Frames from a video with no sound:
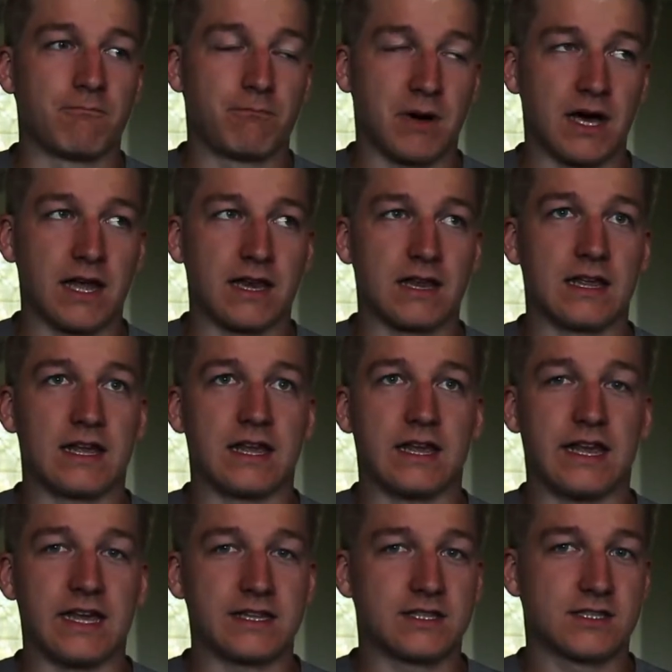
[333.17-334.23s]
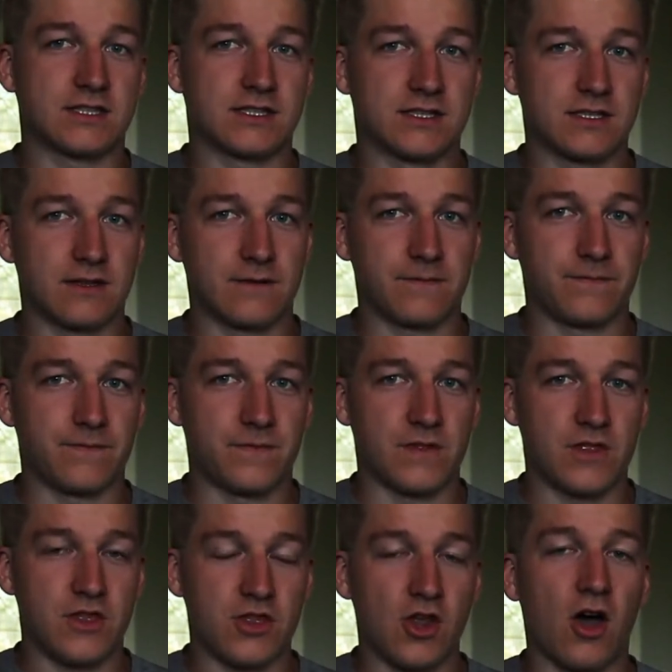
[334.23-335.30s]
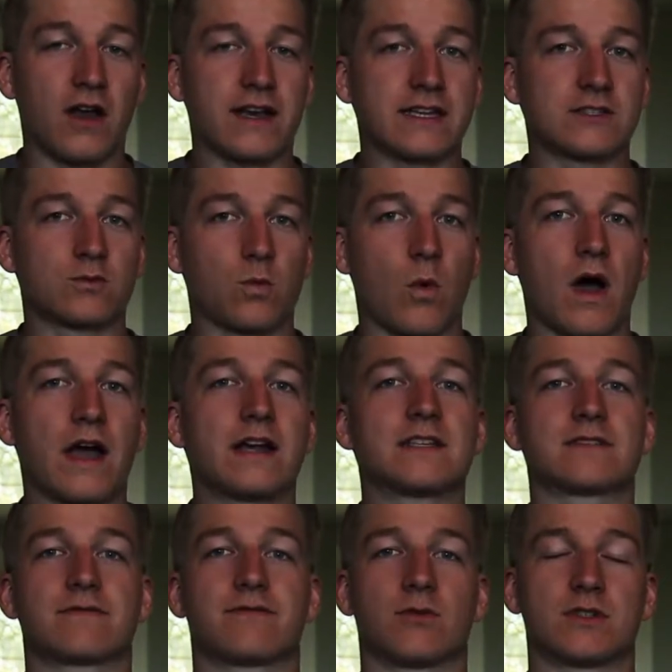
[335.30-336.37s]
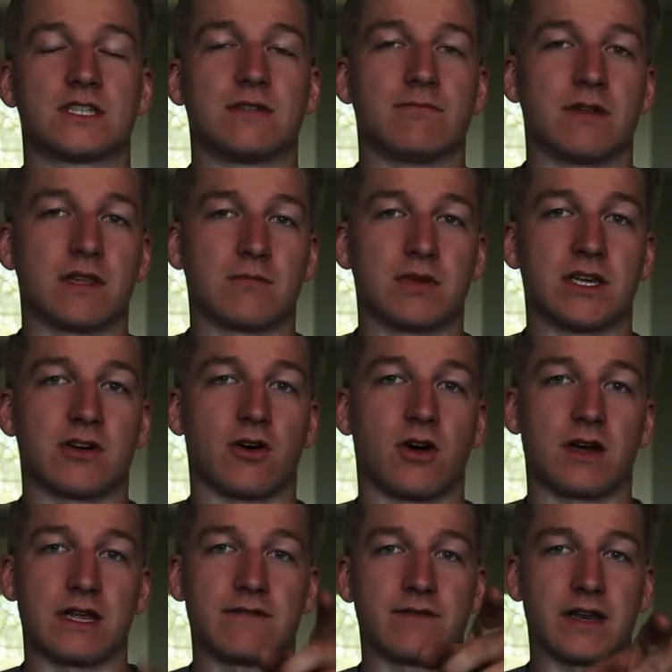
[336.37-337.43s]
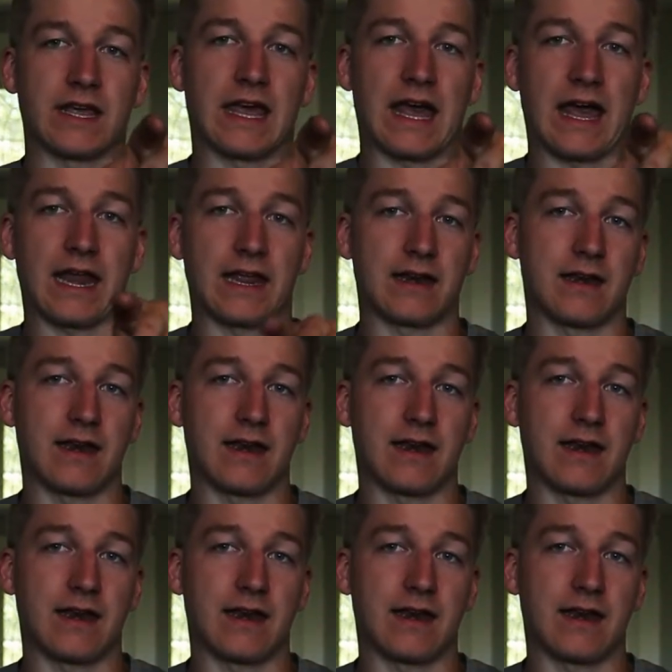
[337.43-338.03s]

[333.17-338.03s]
but it's not as wide as a 14 millimeter on even a Canon.